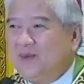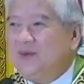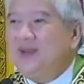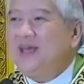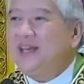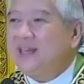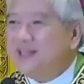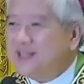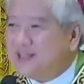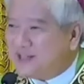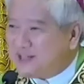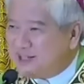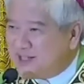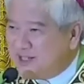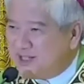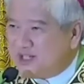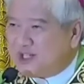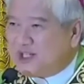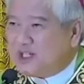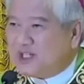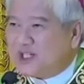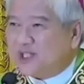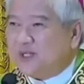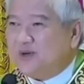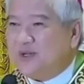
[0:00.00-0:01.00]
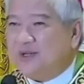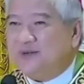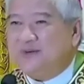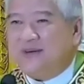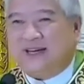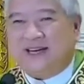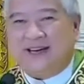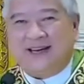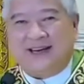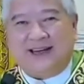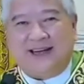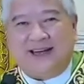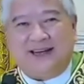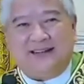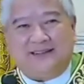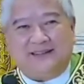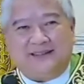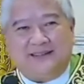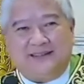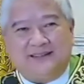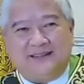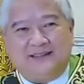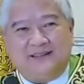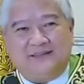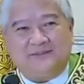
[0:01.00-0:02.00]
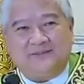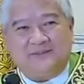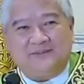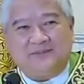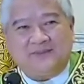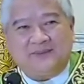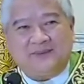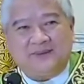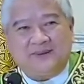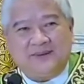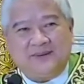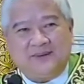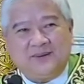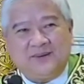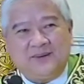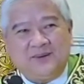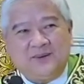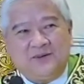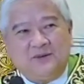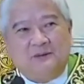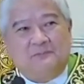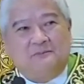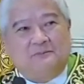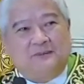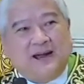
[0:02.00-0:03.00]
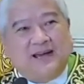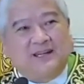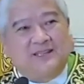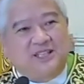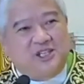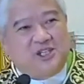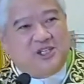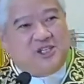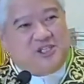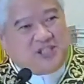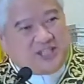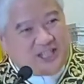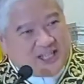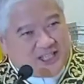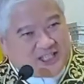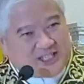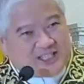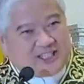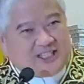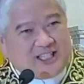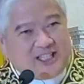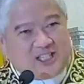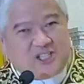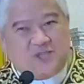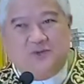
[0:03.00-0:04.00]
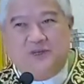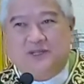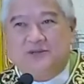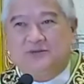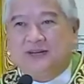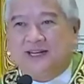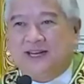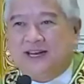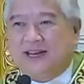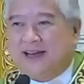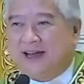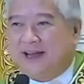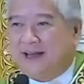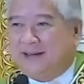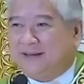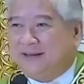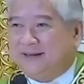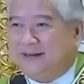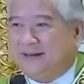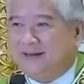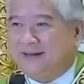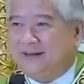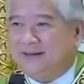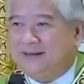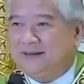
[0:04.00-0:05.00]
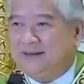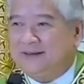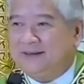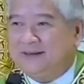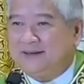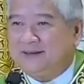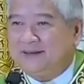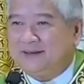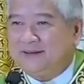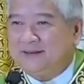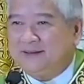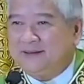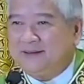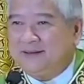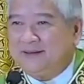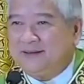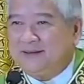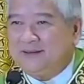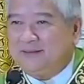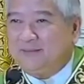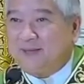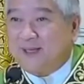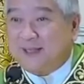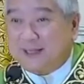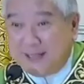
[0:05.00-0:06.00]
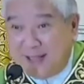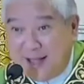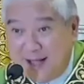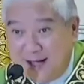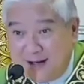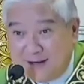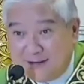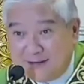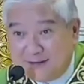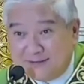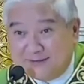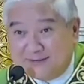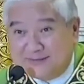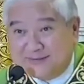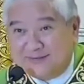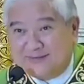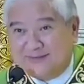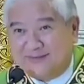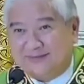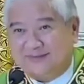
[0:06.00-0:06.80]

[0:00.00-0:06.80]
We are courteous with one another. We practice justice with one another. But love?